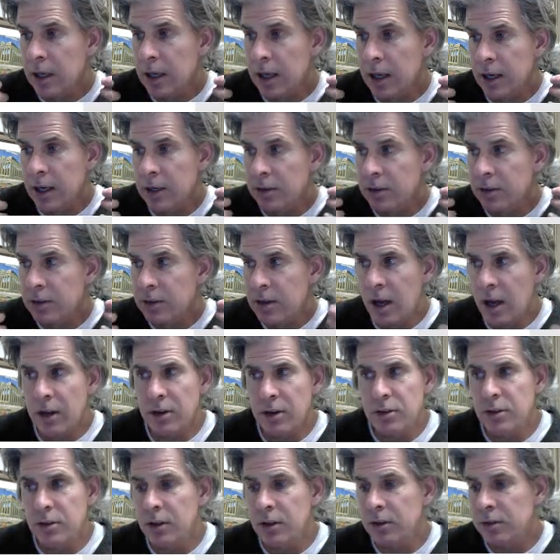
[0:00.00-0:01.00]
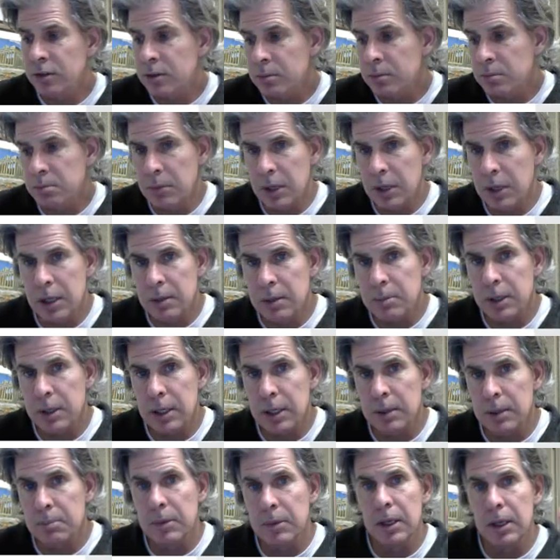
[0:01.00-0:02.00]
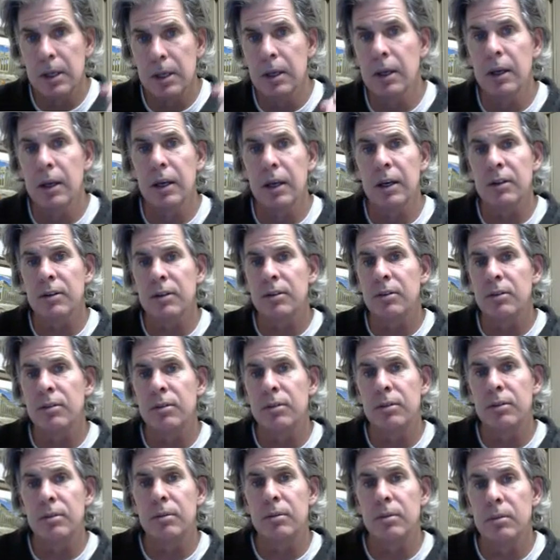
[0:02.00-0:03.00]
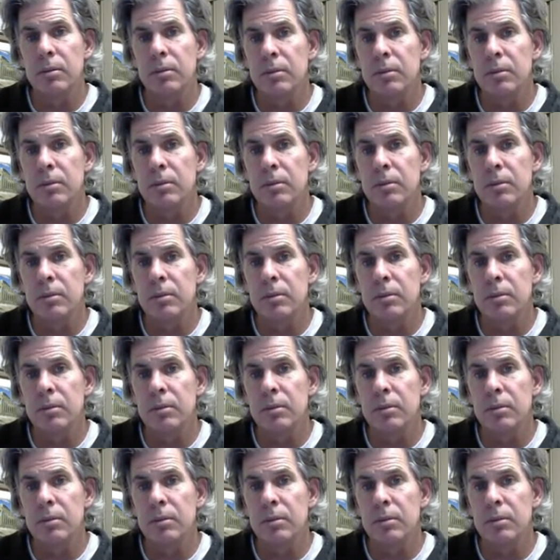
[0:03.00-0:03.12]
and it's not just me, me, me. It's,